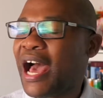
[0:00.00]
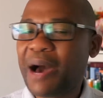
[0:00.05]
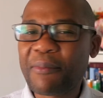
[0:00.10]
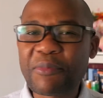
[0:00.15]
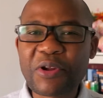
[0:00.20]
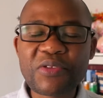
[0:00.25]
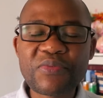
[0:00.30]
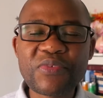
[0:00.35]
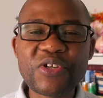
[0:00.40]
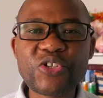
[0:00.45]
I'm
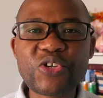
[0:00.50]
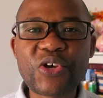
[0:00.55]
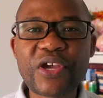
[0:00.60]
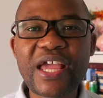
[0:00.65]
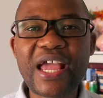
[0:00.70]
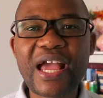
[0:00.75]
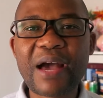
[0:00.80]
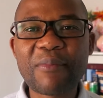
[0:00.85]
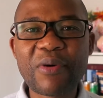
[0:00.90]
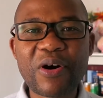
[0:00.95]
not even
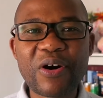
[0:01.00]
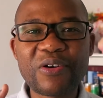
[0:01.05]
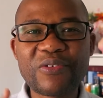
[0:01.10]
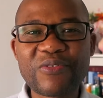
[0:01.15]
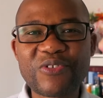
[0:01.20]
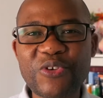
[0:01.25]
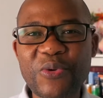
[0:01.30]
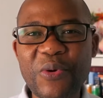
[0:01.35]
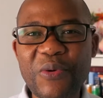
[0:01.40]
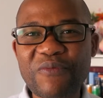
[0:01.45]
talking
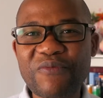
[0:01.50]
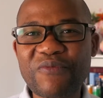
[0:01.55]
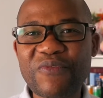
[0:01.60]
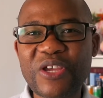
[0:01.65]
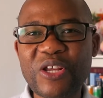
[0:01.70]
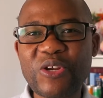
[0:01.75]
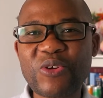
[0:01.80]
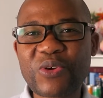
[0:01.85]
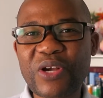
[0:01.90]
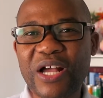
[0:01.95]
about doing
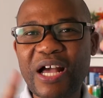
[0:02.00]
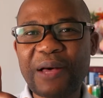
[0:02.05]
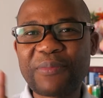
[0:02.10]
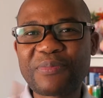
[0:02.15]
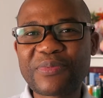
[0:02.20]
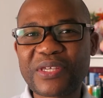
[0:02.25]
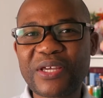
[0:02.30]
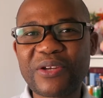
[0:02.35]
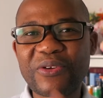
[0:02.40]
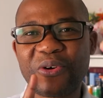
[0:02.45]

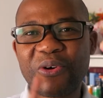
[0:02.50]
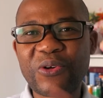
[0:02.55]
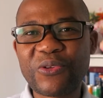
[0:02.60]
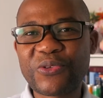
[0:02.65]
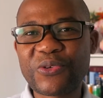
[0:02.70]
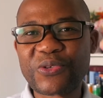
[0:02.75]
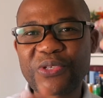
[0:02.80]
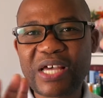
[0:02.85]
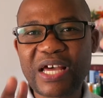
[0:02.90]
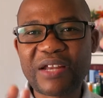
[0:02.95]
VLOOKUPs and all
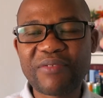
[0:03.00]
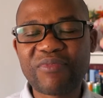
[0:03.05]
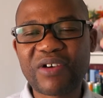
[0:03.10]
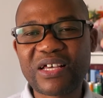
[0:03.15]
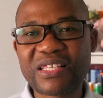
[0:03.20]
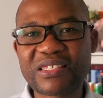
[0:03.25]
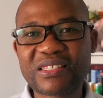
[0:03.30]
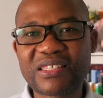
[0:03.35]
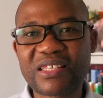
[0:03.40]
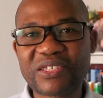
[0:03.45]
those
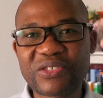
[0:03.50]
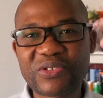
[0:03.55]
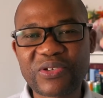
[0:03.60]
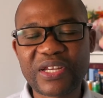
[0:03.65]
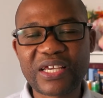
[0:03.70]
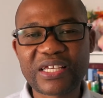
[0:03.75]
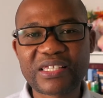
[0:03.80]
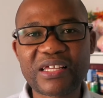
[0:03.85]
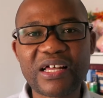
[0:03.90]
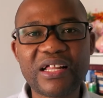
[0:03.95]
advanced things on
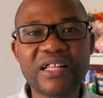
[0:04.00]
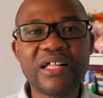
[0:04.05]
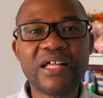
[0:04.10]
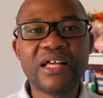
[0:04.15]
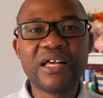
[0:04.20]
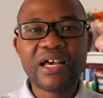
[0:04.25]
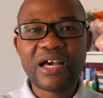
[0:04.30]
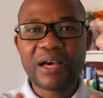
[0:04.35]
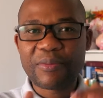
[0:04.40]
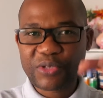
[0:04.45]
Excel.
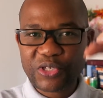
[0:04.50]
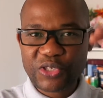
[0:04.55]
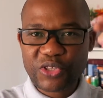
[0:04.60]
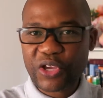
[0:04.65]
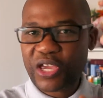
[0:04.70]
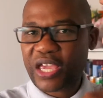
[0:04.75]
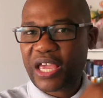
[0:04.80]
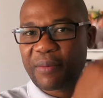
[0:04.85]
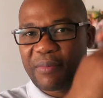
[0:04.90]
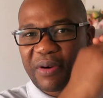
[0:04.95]
I'm just
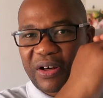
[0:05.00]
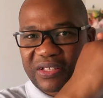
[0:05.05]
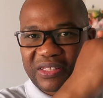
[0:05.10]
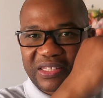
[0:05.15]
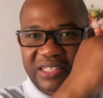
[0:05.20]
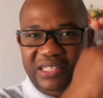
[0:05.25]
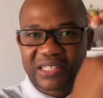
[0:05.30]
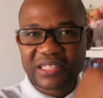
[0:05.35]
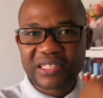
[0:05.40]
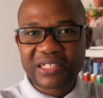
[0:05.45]
talking
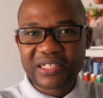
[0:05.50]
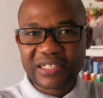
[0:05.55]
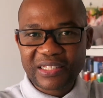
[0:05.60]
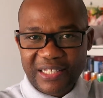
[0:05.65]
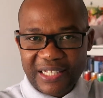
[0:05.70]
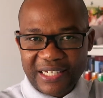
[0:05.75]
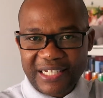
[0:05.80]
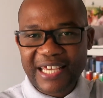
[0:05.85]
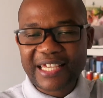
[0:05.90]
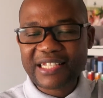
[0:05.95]
about
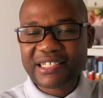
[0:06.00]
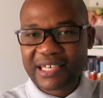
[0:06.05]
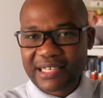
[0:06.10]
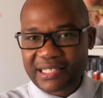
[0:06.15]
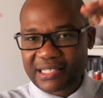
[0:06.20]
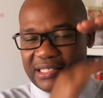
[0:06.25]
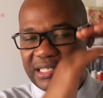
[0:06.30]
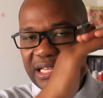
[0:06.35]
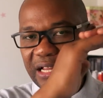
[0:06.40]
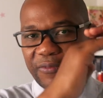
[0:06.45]
the data
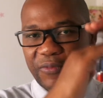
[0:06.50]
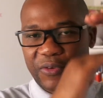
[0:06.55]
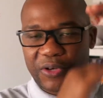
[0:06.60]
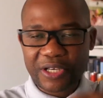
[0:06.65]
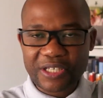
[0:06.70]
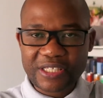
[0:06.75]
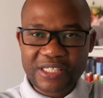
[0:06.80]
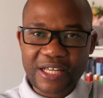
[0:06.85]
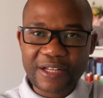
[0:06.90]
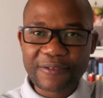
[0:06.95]
itself on
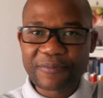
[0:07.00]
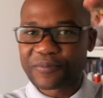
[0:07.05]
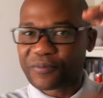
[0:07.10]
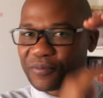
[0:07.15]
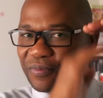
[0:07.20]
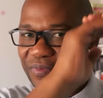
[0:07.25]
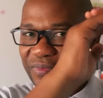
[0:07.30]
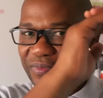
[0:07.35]
Excel.